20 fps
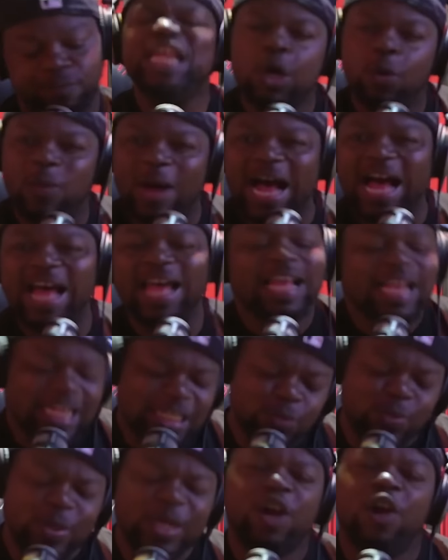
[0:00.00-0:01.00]
You know why?
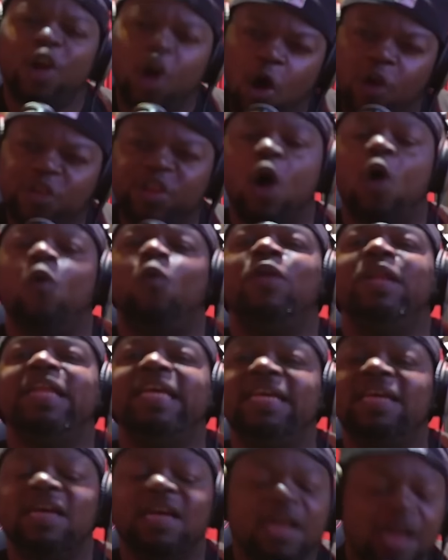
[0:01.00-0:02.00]
Because we are the
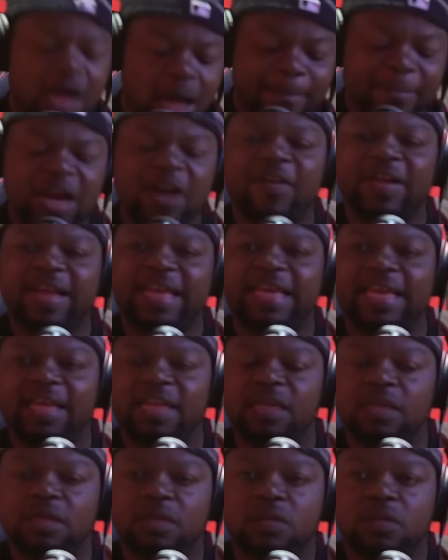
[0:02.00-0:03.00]
only
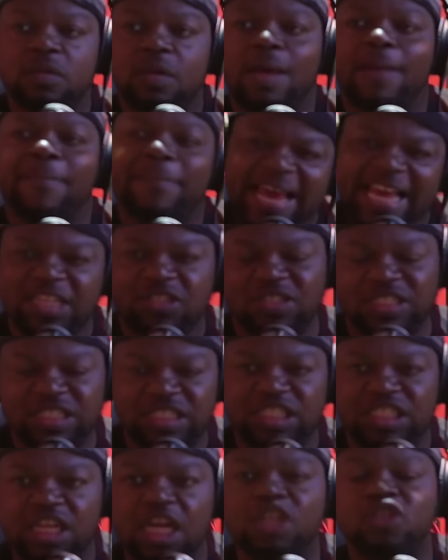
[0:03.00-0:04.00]
American patriots
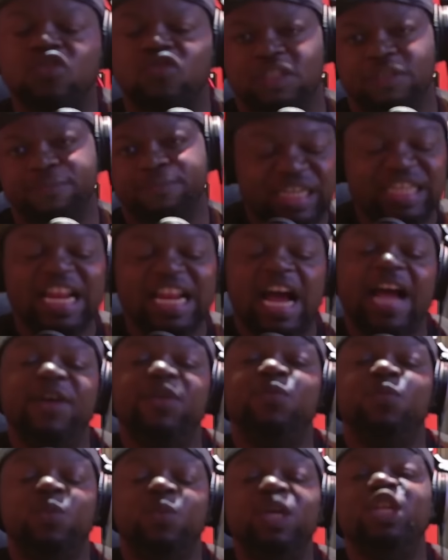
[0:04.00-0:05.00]
in this country. you know
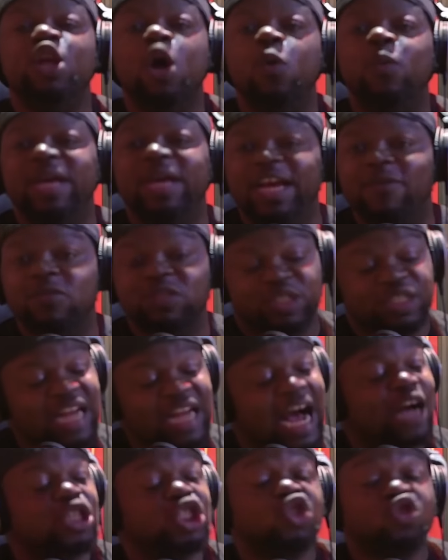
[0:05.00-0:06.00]
how we know we heroes. You
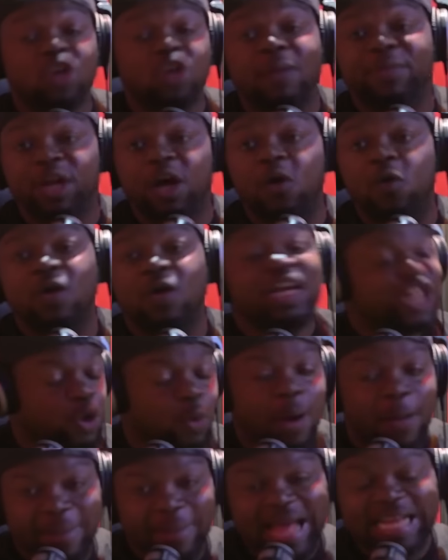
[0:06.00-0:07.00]
know how Trump know
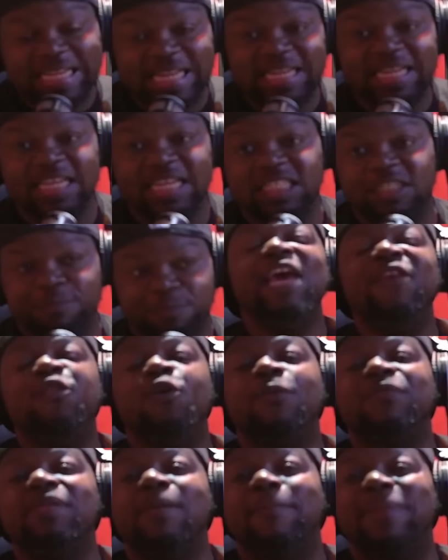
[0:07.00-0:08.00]
no one black did this? He
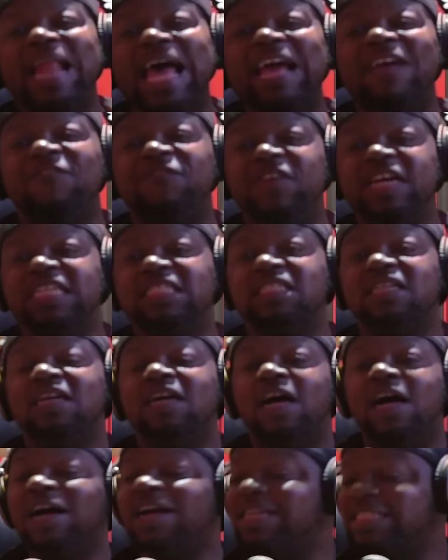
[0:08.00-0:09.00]
threw up the black fist
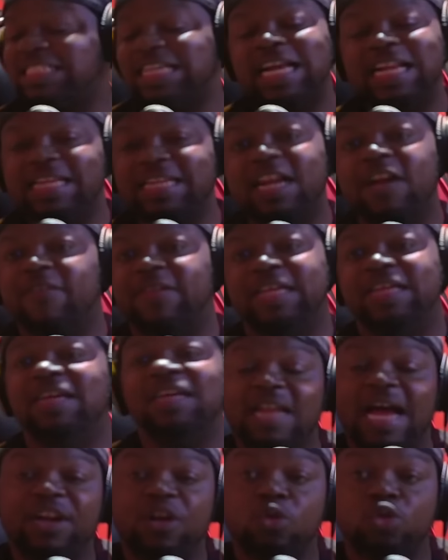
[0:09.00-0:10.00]
of solidarity.
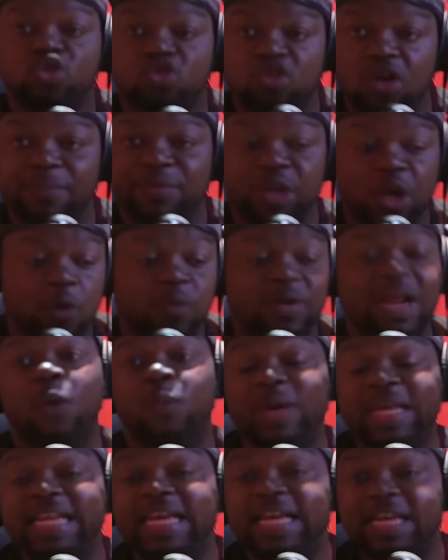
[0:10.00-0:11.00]
You know how I know Trump know
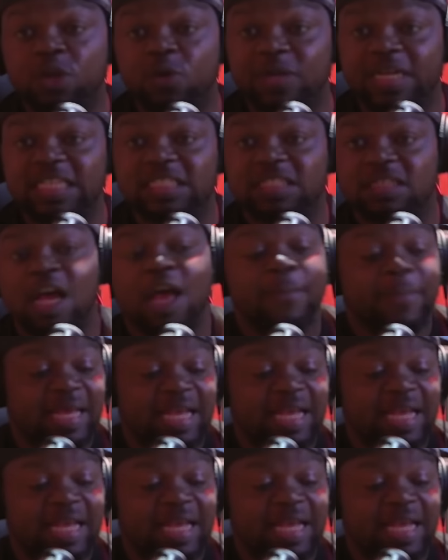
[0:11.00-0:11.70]
that we didn't do this?